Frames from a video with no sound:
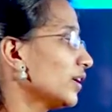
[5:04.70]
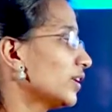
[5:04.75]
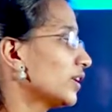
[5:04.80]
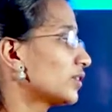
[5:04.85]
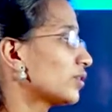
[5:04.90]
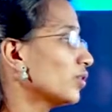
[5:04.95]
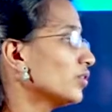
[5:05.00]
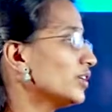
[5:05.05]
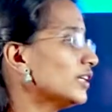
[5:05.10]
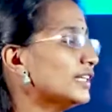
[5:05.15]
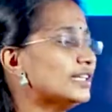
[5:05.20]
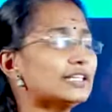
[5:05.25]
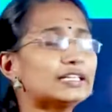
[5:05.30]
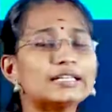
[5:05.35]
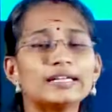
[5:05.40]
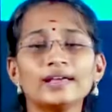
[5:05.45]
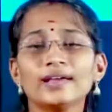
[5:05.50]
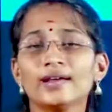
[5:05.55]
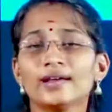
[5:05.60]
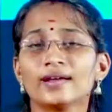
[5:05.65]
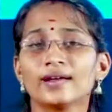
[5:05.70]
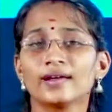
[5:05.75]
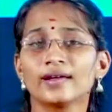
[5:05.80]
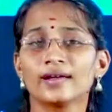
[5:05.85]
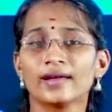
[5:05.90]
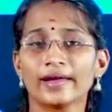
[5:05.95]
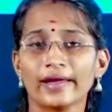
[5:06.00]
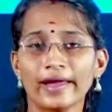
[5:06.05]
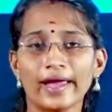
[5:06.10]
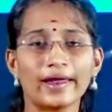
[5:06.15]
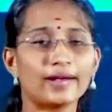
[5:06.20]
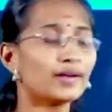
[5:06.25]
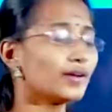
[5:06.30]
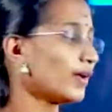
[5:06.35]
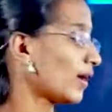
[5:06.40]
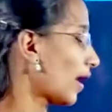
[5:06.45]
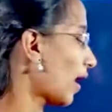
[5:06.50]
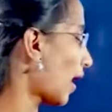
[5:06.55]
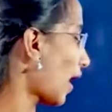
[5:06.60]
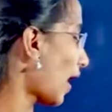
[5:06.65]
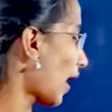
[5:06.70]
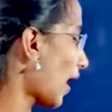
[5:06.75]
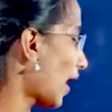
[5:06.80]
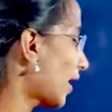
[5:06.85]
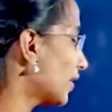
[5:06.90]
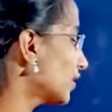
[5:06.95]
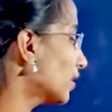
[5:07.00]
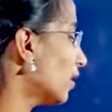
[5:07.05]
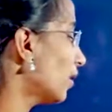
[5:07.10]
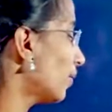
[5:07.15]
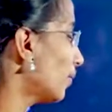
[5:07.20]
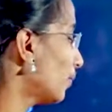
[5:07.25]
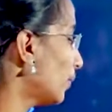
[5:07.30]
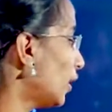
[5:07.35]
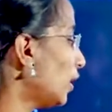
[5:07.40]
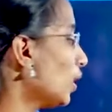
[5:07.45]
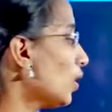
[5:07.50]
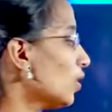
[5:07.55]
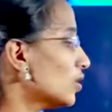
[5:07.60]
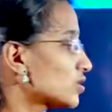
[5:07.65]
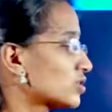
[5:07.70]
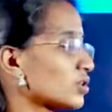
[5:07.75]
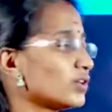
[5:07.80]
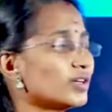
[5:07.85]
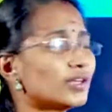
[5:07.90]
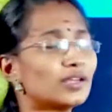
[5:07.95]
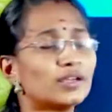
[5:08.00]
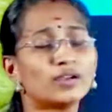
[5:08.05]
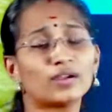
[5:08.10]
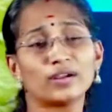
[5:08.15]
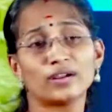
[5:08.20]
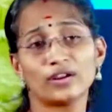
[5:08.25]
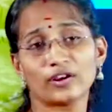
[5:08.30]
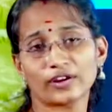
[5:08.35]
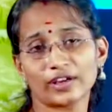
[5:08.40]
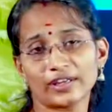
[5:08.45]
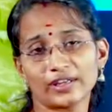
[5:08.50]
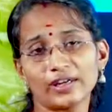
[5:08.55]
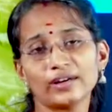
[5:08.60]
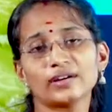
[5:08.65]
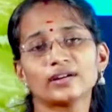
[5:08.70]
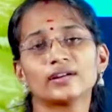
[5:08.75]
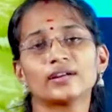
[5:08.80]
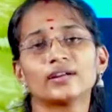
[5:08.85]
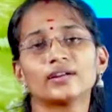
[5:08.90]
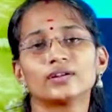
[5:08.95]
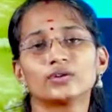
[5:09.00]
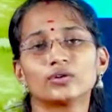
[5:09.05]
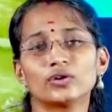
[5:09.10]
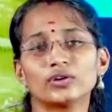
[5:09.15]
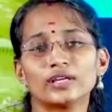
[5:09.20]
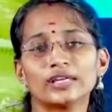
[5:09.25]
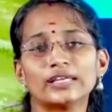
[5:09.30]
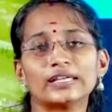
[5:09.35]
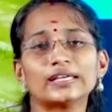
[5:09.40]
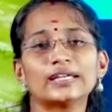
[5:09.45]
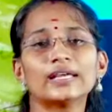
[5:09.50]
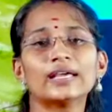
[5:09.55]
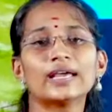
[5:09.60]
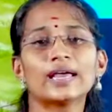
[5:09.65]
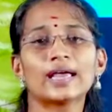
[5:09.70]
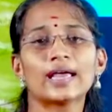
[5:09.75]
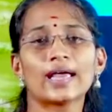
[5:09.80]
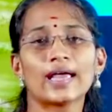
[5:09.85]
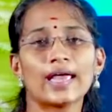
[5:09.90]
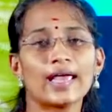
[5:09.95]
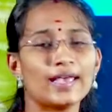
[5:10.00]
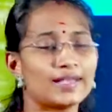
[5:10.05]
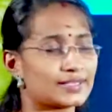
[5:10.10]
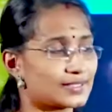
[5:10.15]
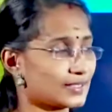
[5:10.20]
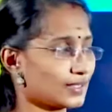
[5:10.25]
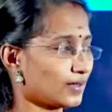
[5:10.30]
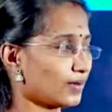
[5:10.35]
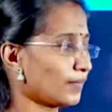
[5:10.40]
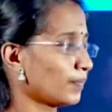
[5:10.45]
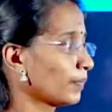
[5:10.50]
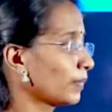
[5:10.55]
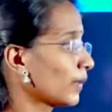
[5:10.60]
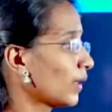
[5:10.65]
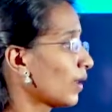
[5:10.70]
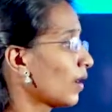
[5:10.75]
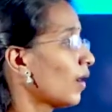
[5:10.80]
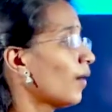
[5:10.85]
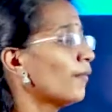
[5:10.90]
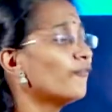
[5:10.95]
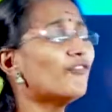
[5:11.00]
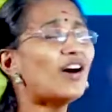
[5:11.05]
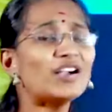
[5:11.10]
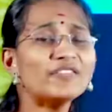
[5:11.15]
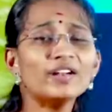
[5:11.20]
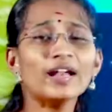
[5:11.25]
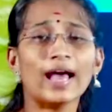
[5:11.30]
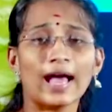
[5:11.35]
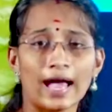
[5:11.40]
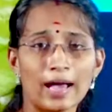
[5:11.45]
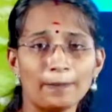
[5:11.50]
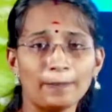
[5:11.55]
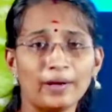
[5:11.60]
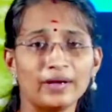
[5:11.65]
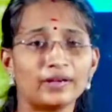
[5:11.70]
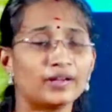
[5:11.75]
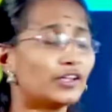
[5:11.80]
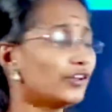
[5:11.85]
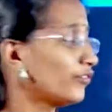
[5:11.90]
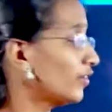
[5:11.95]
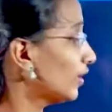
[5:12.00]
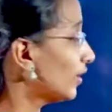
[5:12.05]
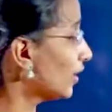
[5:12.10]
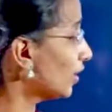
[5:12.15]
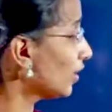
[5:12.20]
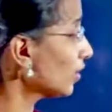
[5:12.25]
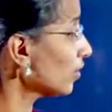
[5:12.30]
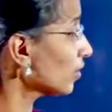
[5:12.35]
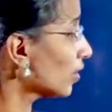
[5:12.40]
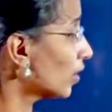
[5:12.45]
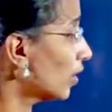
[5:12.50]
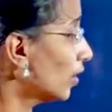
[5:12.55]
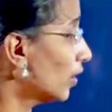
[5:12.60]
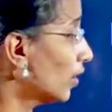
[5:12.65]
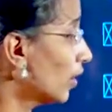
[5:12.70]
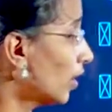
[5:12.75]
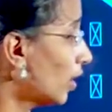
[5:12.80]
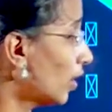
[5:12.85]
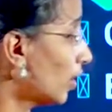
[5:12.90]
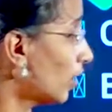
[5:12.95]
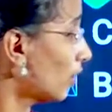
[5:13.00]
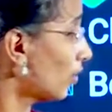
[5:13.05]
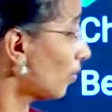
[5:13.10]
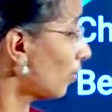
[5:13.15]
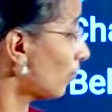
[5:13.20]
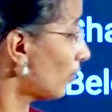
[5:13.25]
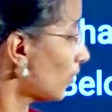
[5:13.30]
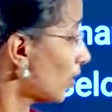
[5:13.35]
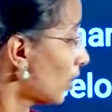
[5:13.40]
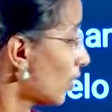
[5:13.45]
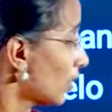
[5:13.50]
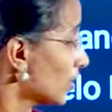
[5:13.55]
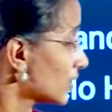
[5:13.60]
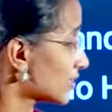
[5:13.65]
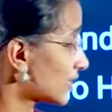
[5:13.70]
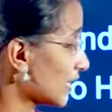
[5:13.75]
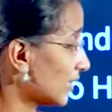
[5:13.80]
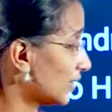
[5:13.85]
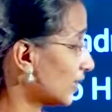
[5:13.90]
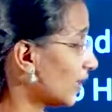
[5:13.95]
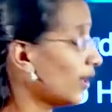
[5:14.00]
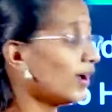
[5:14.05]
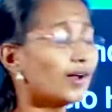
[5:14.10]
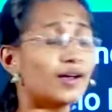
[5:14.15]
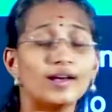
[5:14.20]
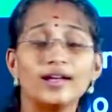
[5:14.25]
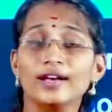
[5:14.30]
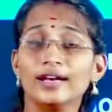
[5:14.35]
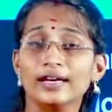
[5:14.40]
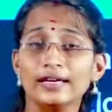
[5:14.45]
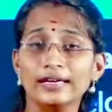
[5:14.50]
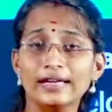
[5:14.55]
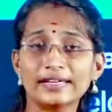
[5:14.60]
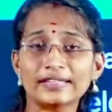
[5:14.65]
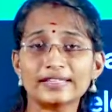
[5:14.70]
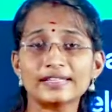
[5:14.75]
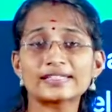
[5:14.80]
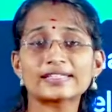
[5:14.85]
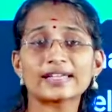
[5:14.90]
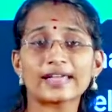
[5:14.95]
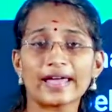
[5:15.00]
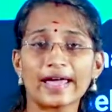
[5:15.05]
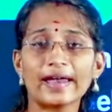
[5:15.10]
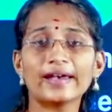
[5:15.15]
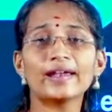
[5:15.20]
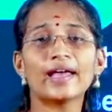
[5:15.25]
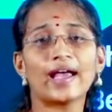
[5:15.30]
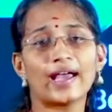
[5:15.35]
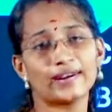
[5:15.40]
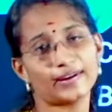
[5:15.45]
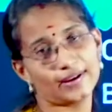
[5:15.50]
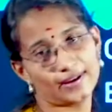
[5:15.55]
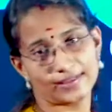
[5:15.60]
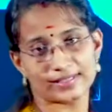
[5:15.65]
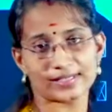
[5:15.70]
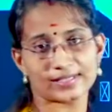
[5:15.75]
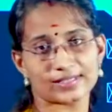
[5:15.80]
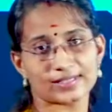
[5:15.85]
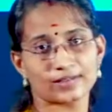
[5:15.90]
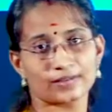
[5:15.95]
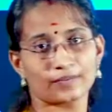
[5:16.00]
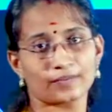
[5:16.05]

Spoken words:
in the 20 degree N and Belo Horizonte is located 20 degree S. What will happen if we didn't say the letters N and S?